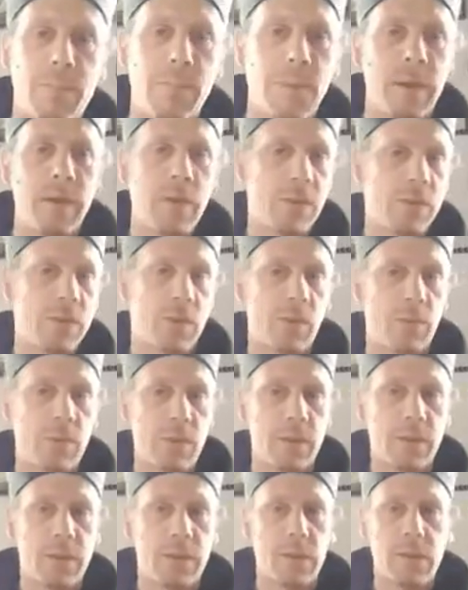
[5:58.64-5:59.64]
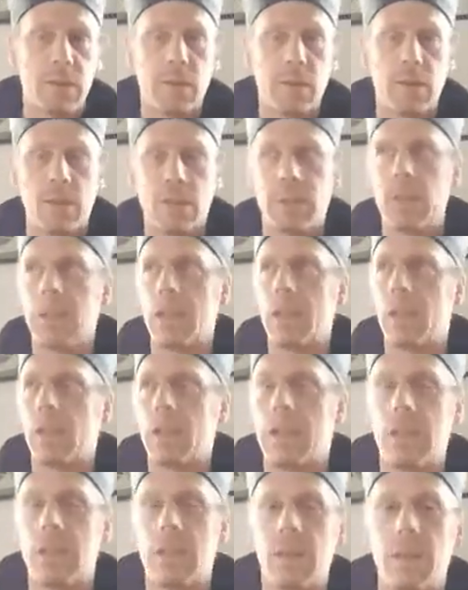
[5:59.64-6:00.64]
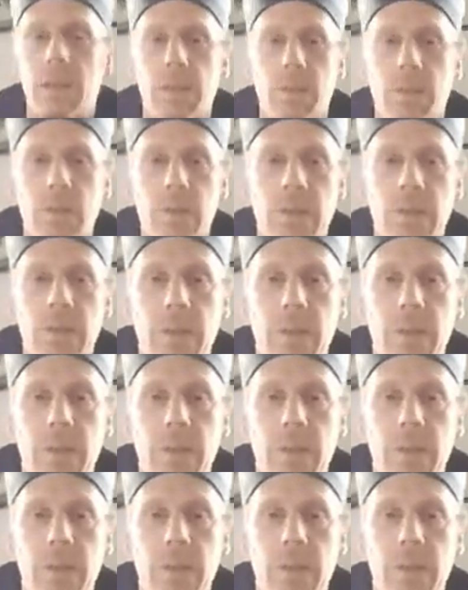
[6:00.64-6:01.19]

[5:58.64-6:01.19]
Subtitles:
major scriptures, okay, and with